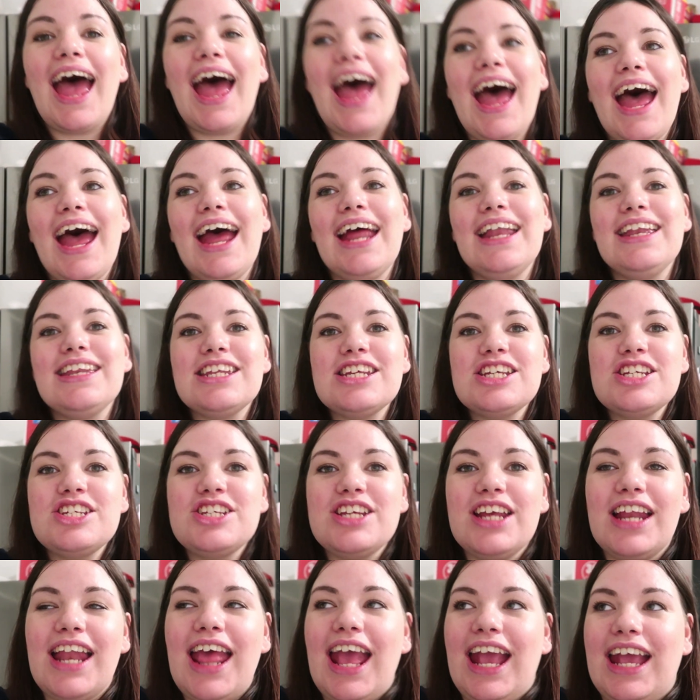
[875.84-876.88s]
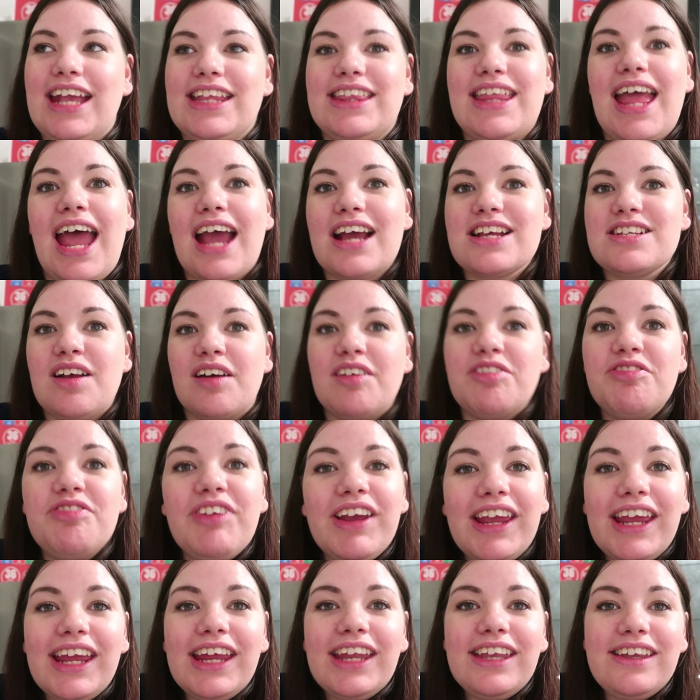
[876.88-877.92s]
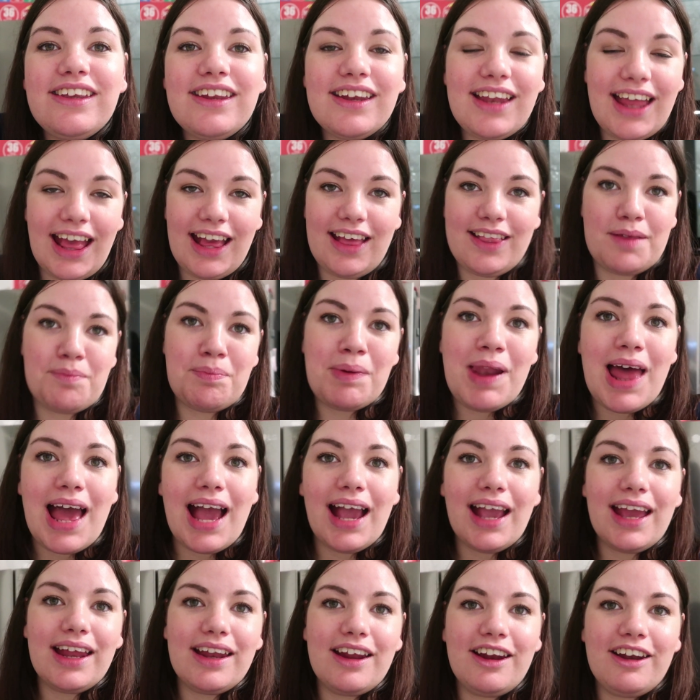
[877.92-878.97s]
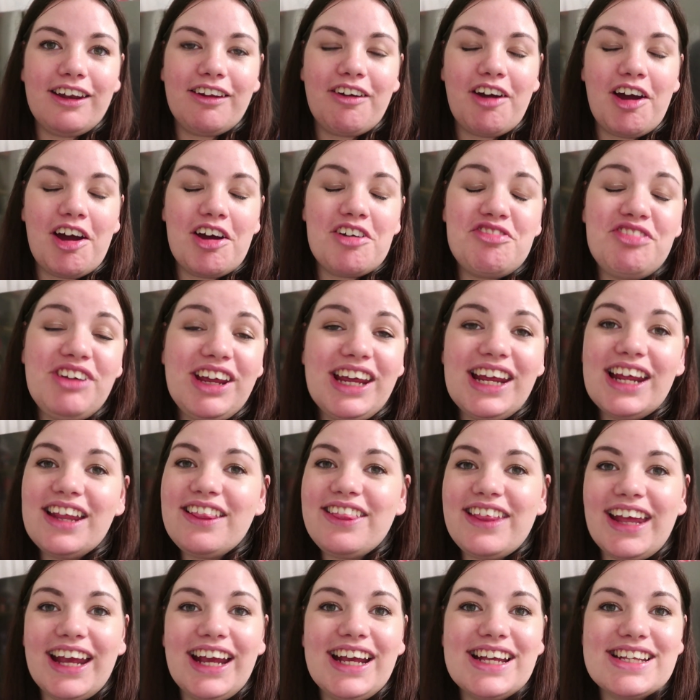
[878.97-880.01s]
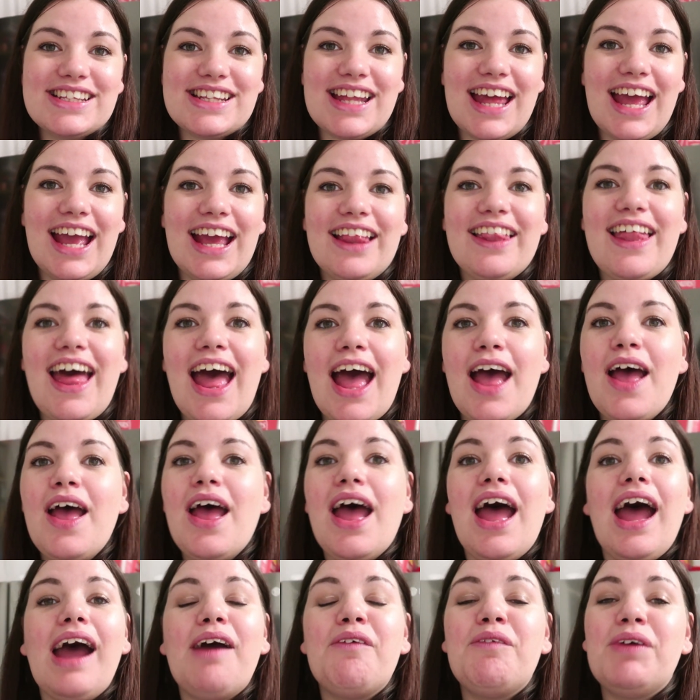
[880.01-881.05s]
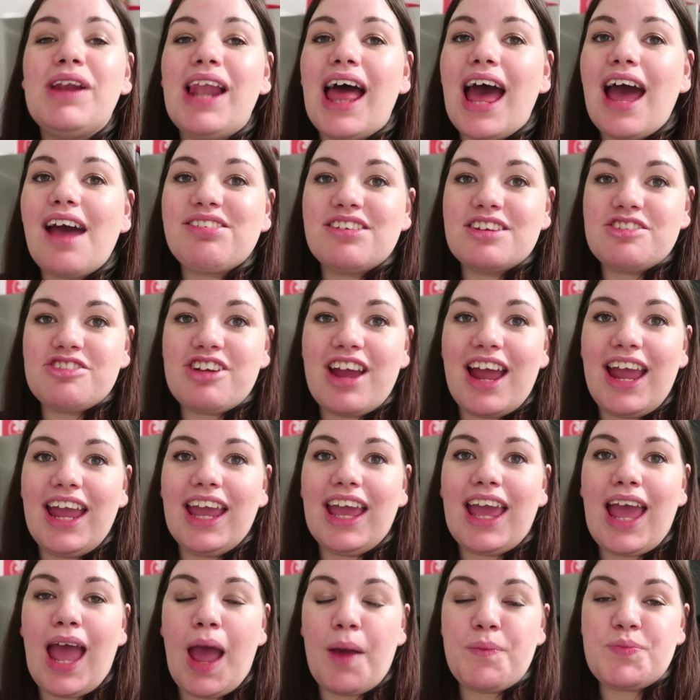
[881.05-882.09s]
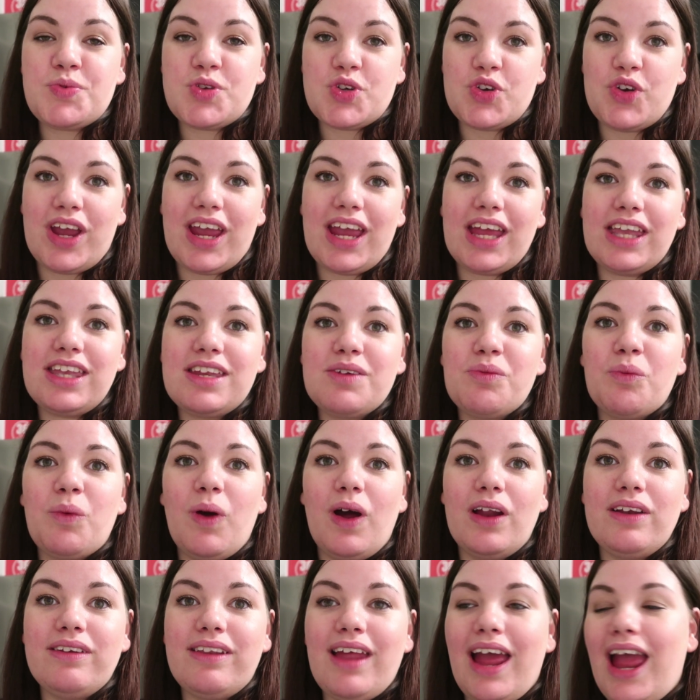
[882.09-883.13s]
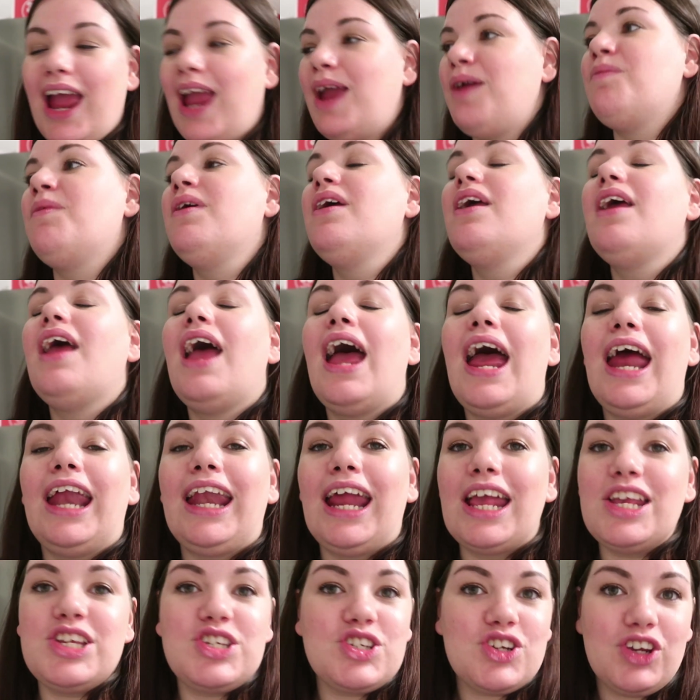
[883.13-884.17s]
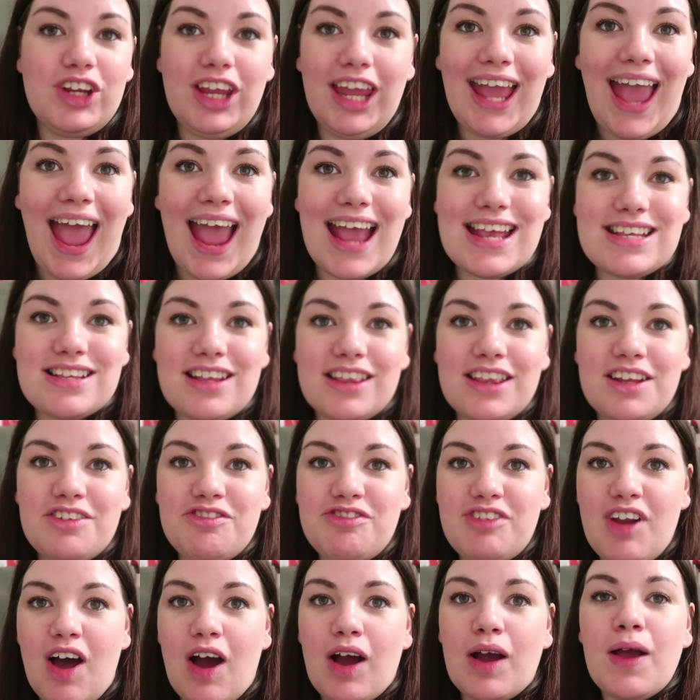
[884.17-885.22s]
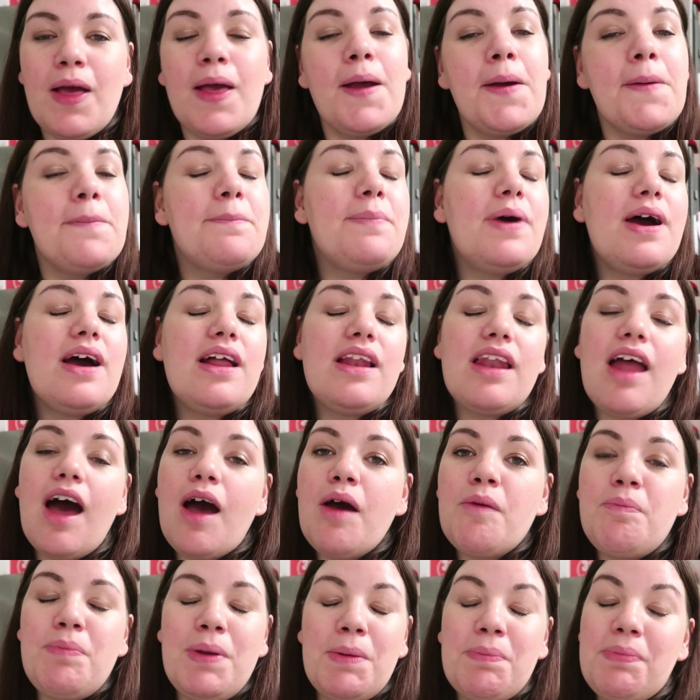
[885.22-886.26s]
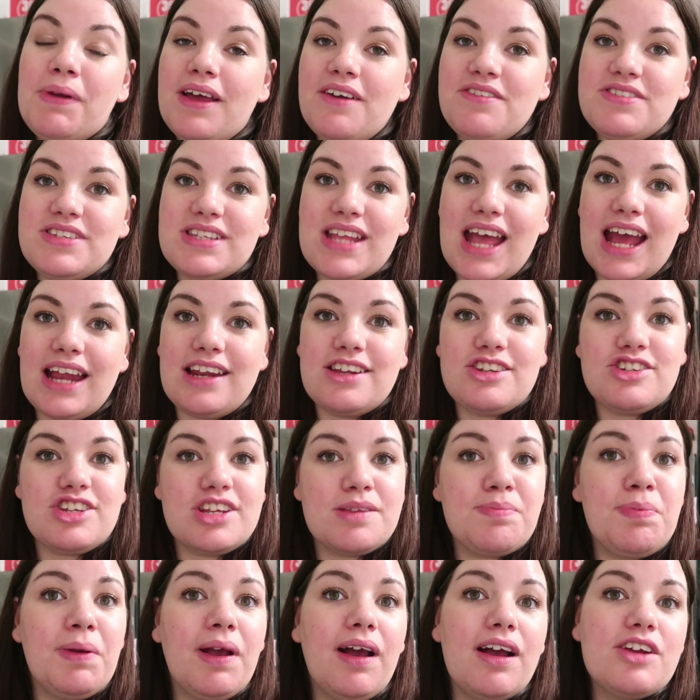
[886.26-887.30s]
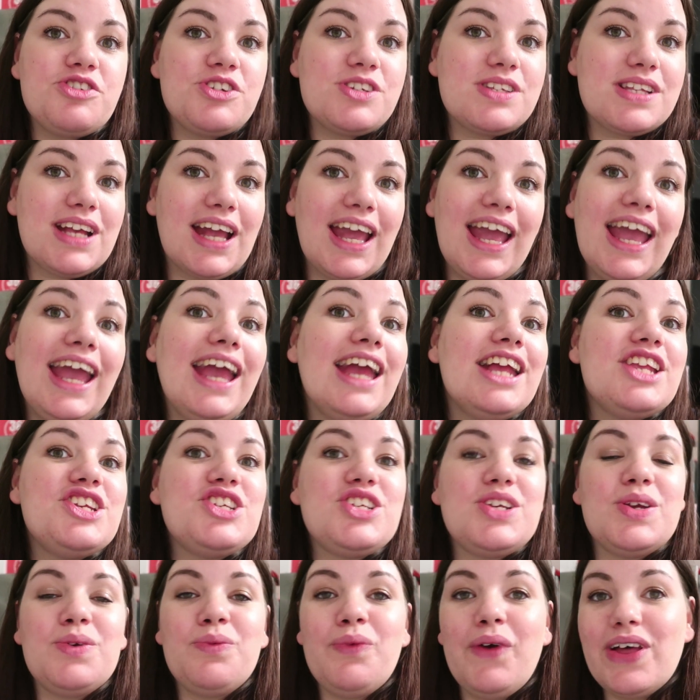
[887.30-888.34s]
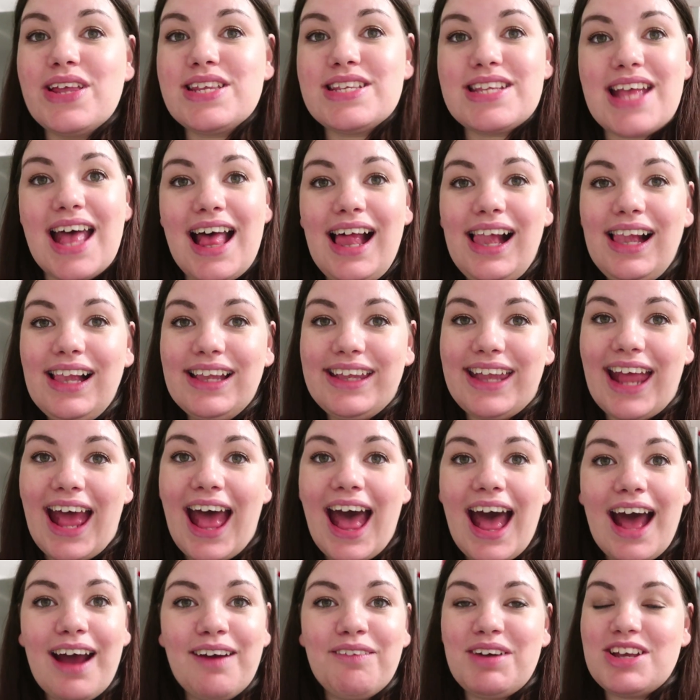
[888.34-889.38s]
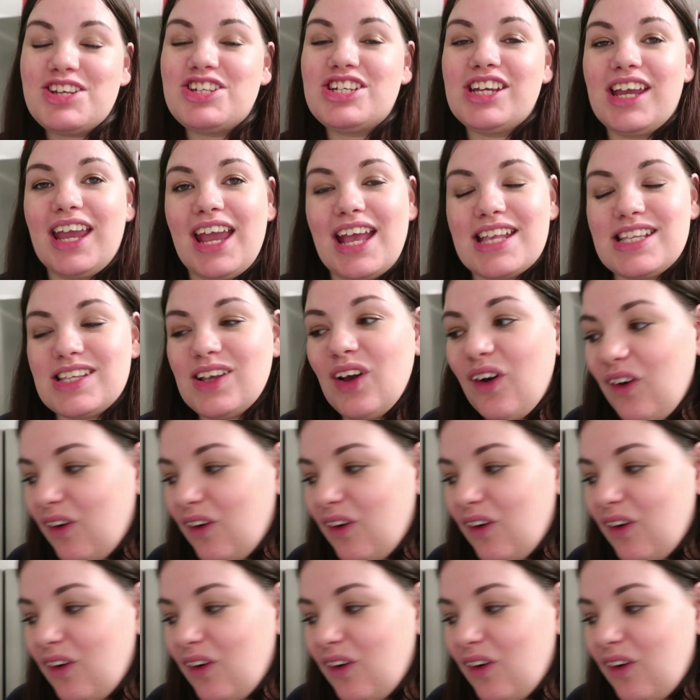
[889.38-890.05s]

And she like attacks our feet, like the blanket under our feet and things like that. We'll have to try and capture it one time and then show you guys on the vlog. But a lot of people have said it's just because she's a kitten, she will settle down when she gets